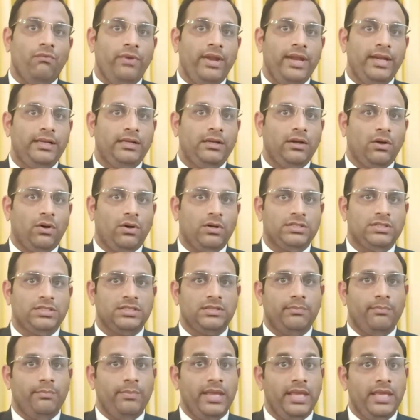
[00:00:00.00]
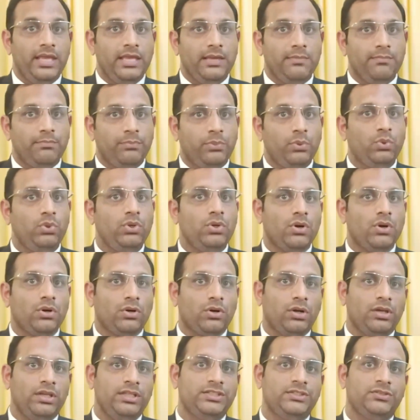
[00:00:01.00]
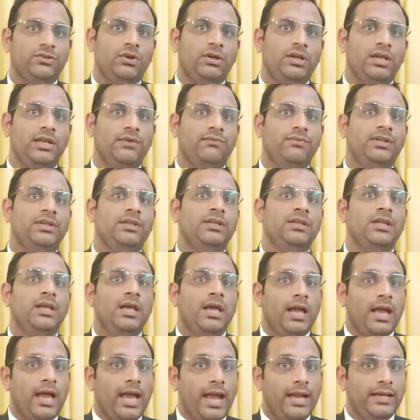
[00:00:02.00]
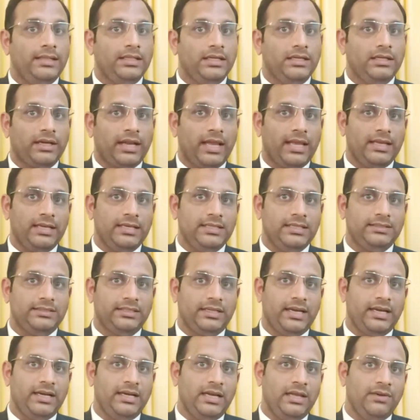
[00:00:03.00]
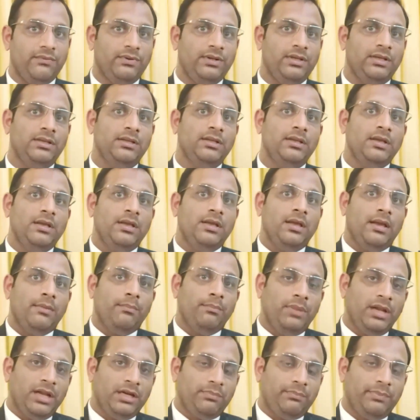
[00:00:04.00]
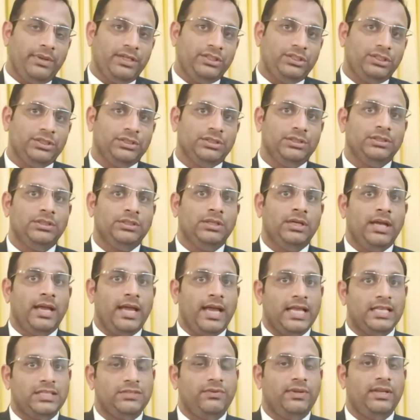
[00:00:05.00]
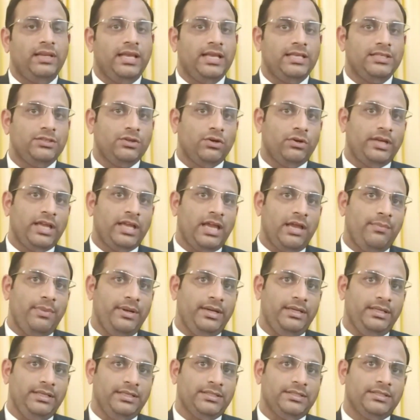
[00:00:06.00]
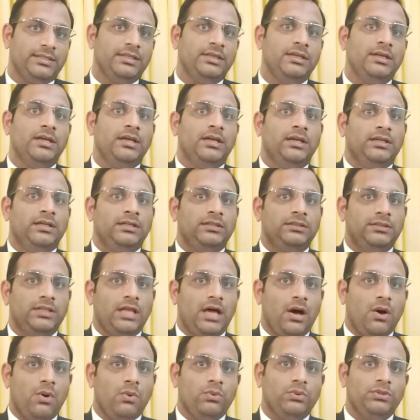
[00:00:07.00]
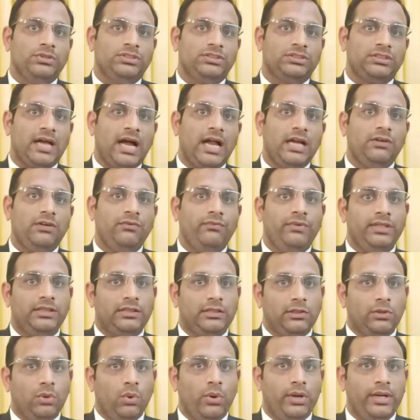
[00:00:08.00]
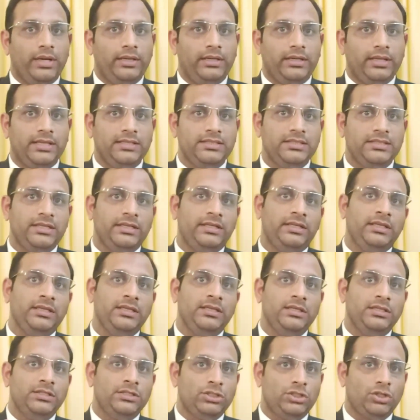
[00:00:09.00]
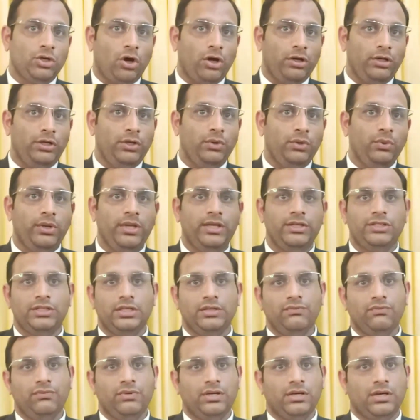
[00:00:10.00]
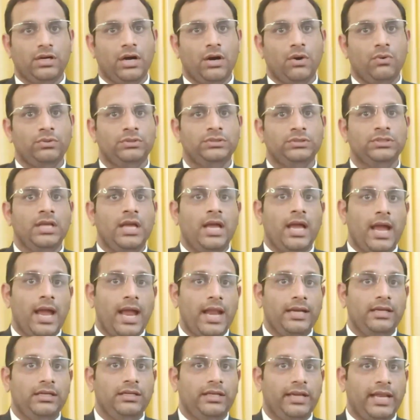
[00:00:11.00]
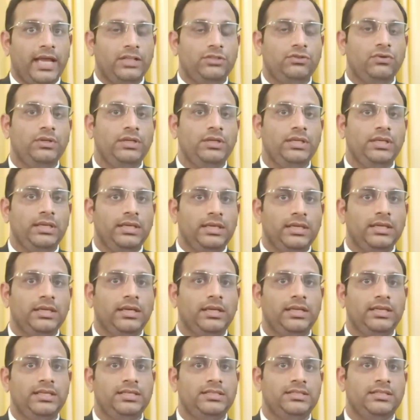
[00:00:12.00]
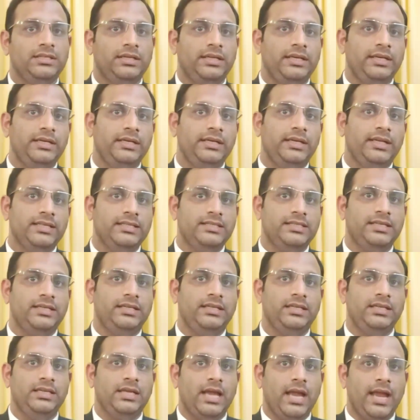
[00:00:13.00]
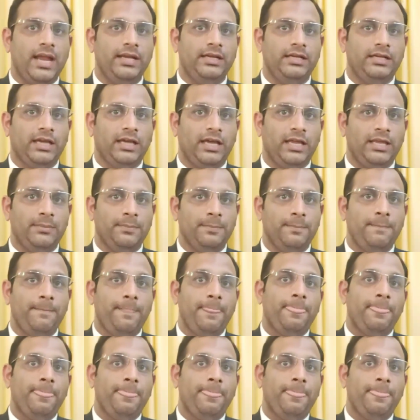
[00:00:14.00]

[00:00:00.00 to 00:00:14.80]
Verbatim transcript: Weight loss may improve your cholesterol level and the triglyceride level, blood pressure, as well as your diabetes. Now, start with low intensity, short duration workouts and gradually increase the intensity and time.